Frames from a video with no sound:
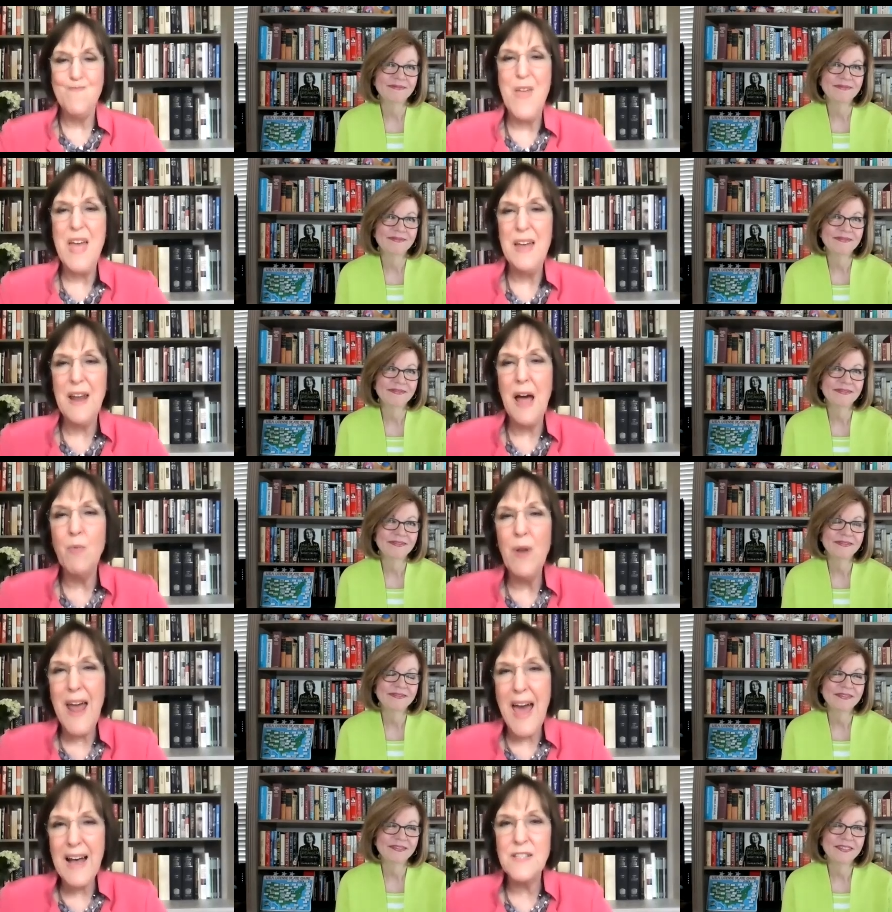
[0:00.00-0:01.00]
Speaker 1: and I
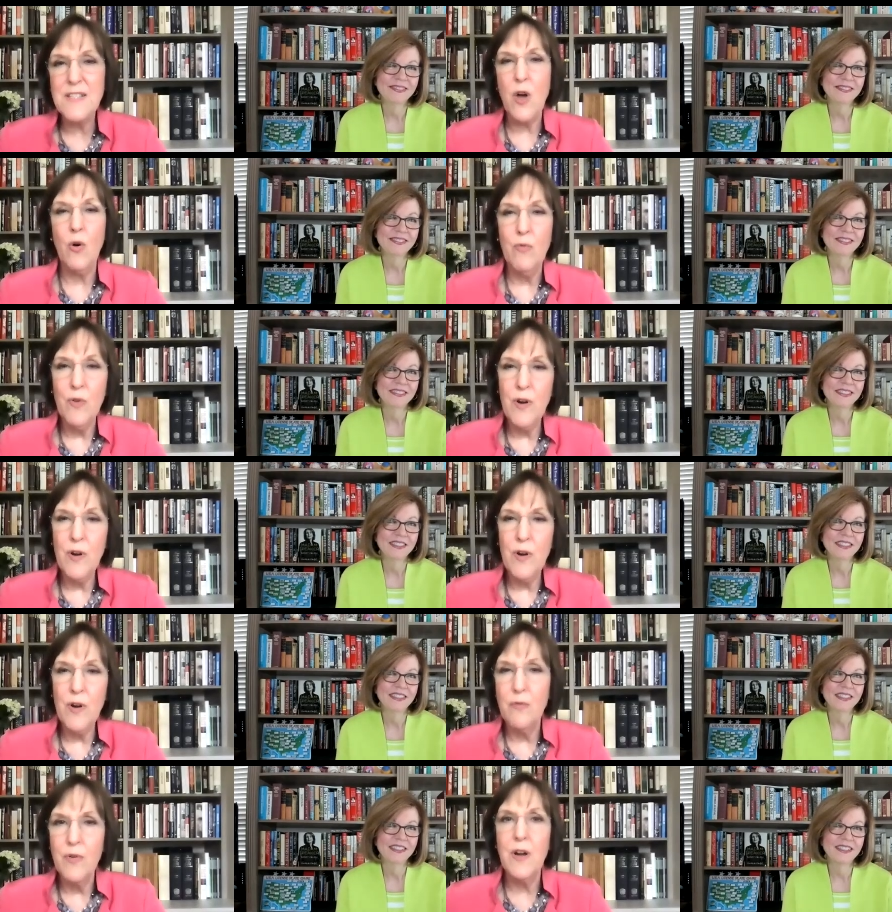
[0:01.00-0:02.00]
would ask over and
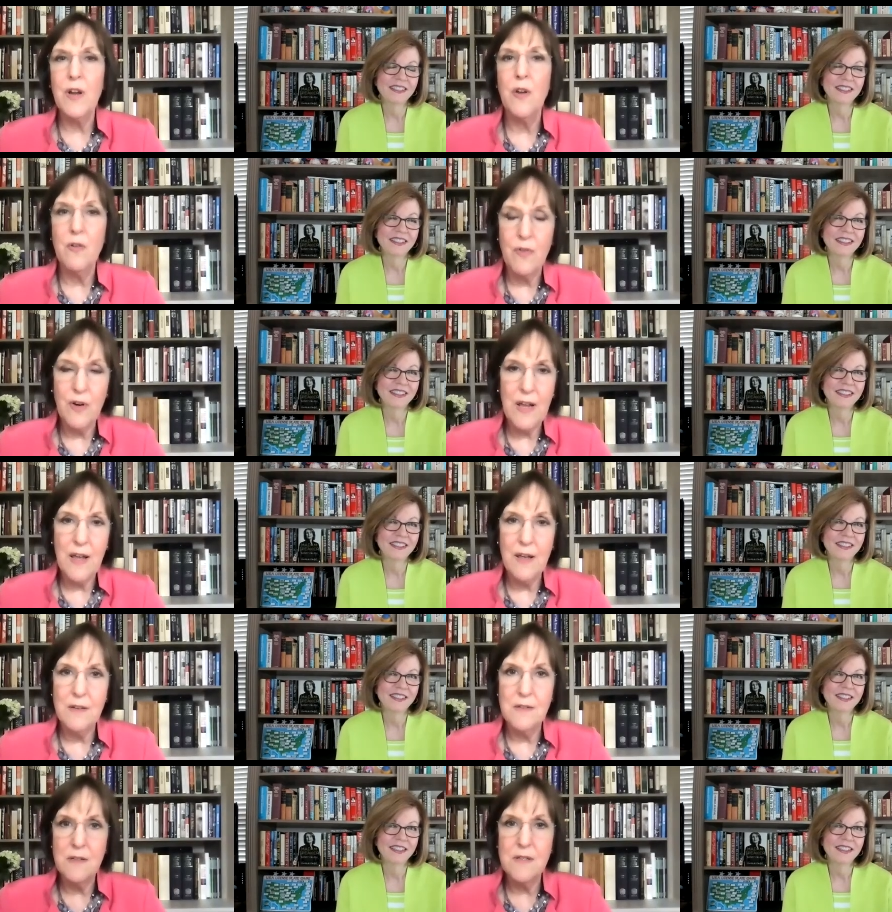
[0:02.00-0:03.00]
over and over
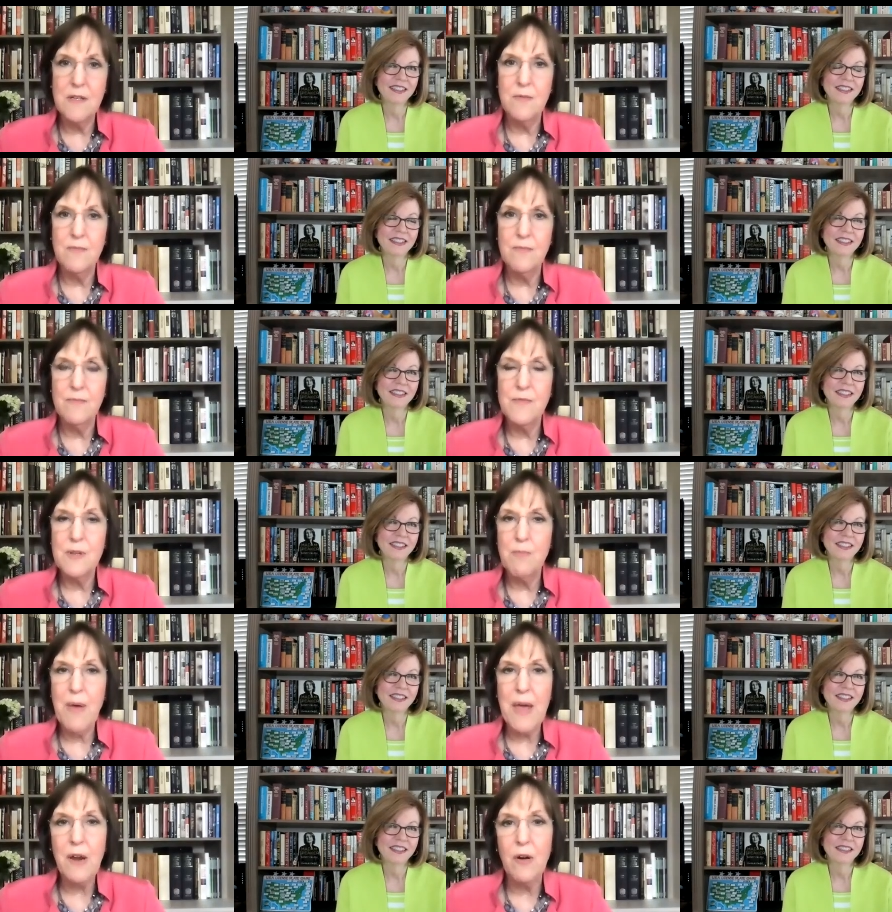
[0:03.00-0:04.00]
again to, to
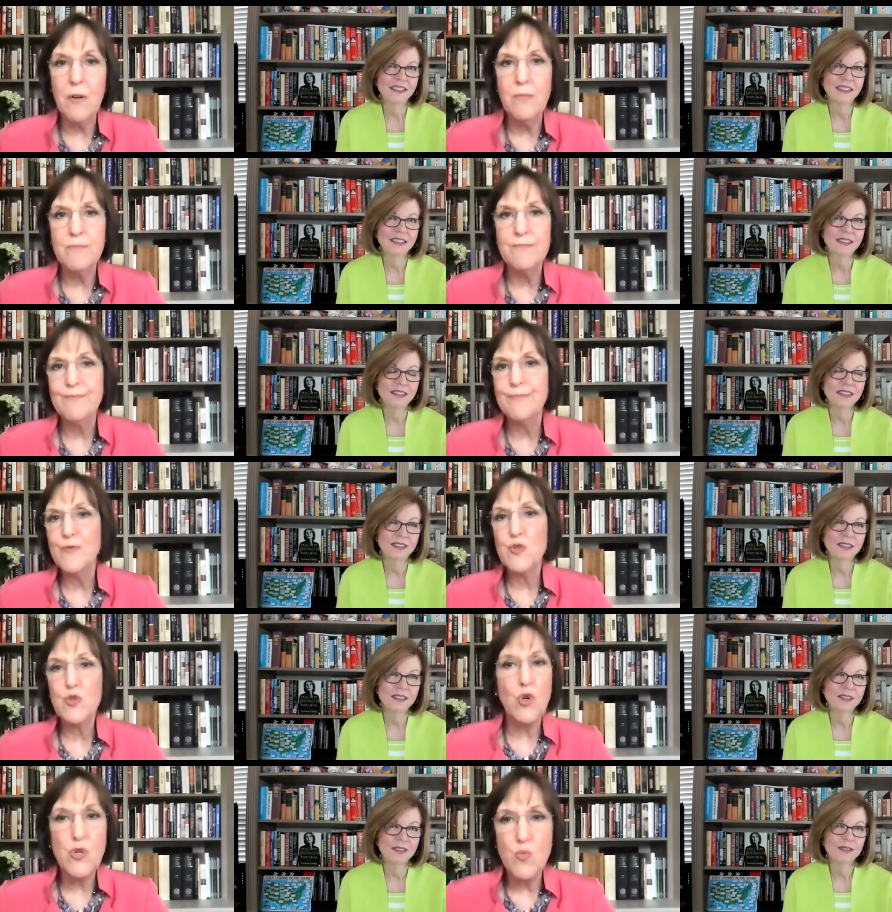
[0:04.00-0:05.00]
Baker,
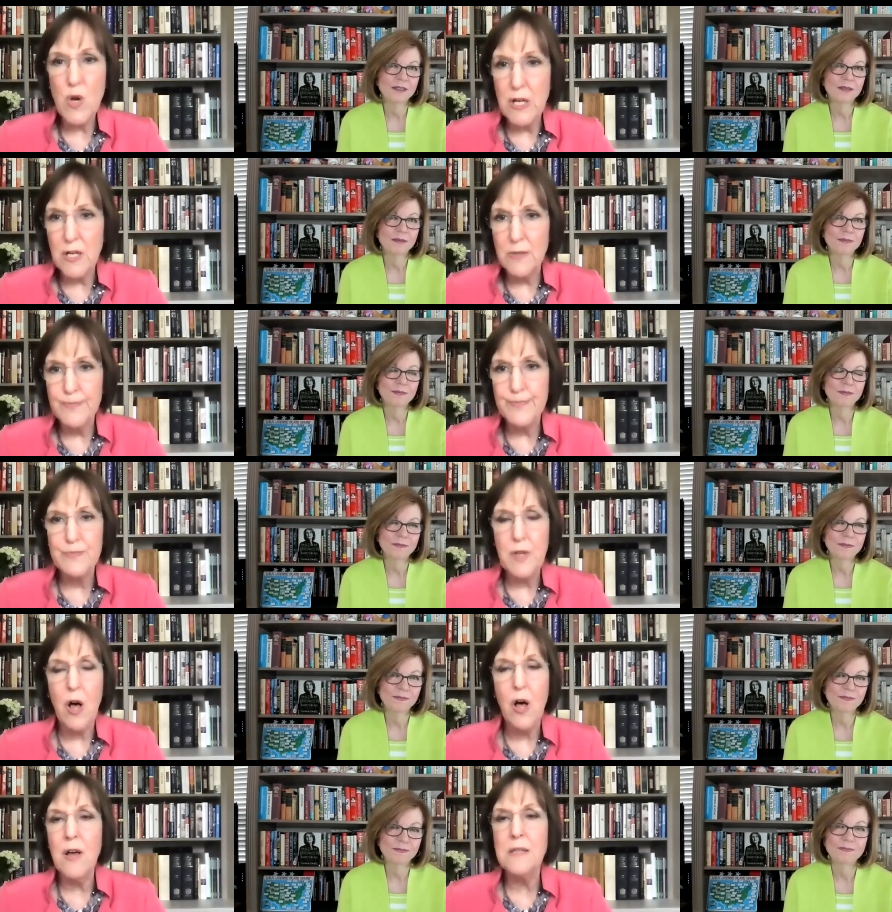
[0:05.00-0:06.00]
George Will,
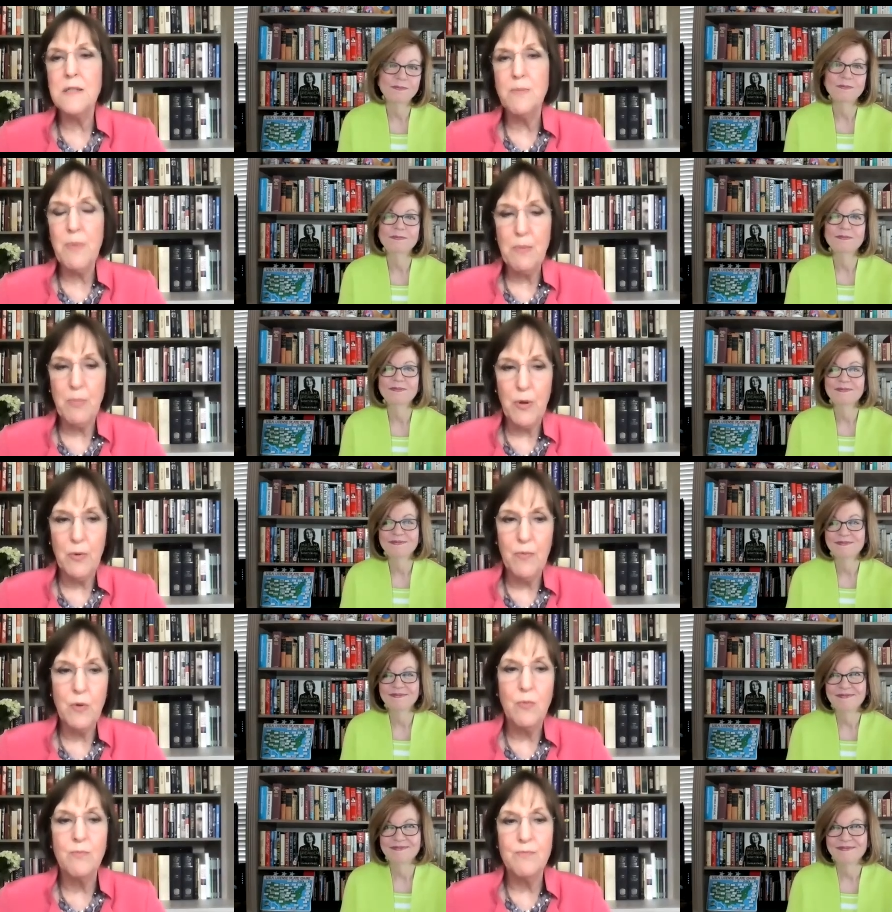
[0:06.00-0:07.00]
all kinds of people
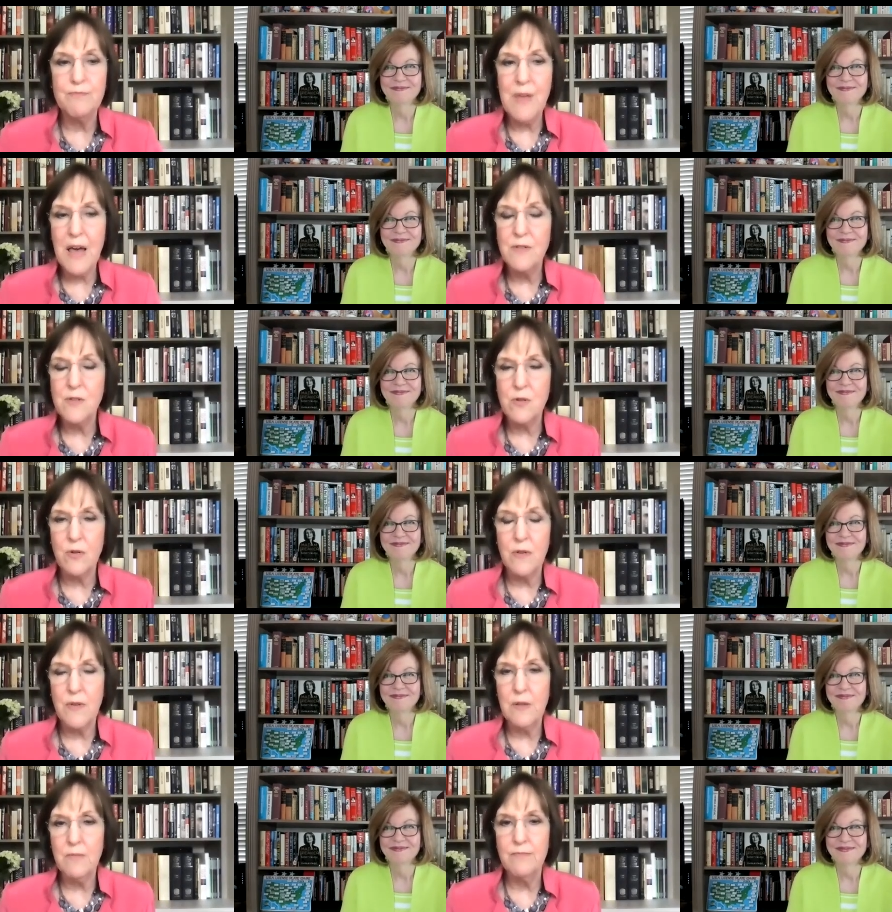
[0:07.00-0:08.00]
who had sort of
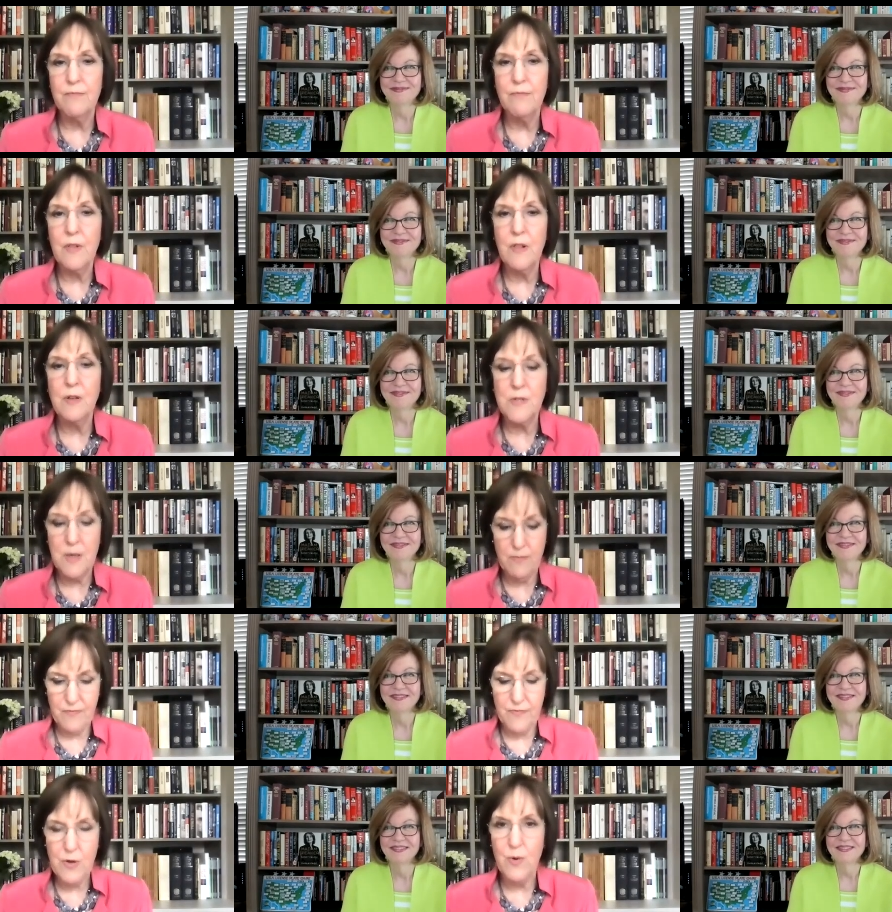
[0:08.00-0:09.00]
a close up
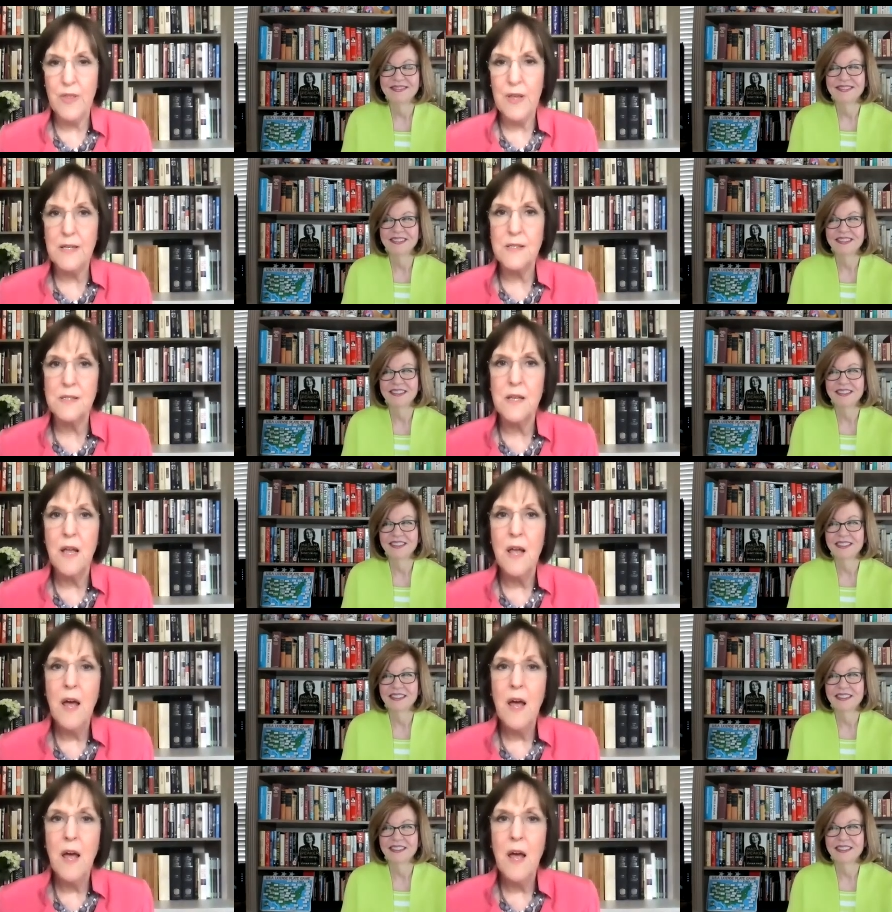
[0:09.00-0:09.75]
view of this.